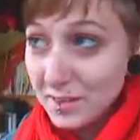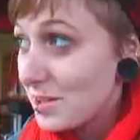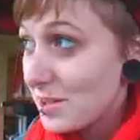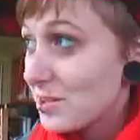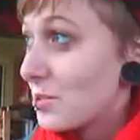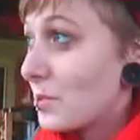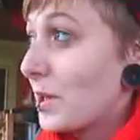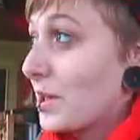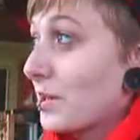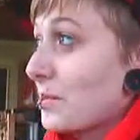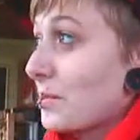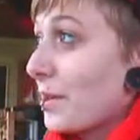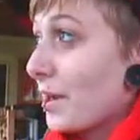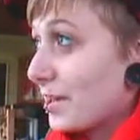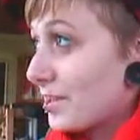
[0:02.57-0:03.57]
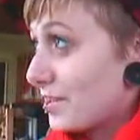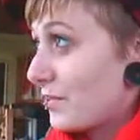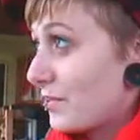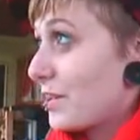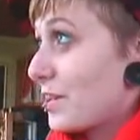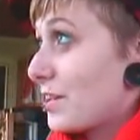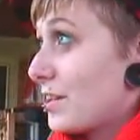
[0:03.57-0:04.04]
Enjoying the rest
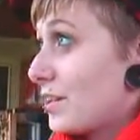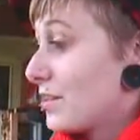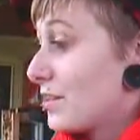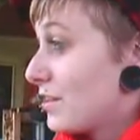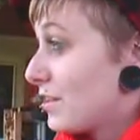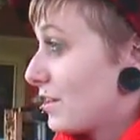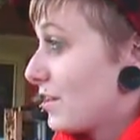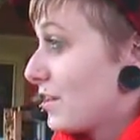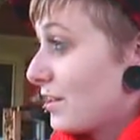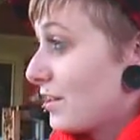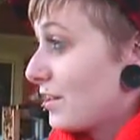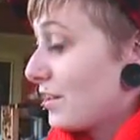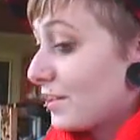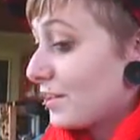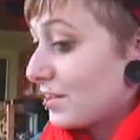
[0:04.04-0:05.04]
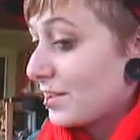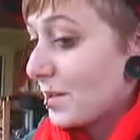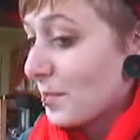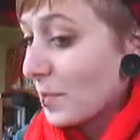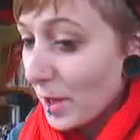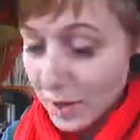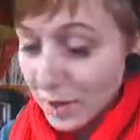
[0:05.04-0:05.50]
of the semi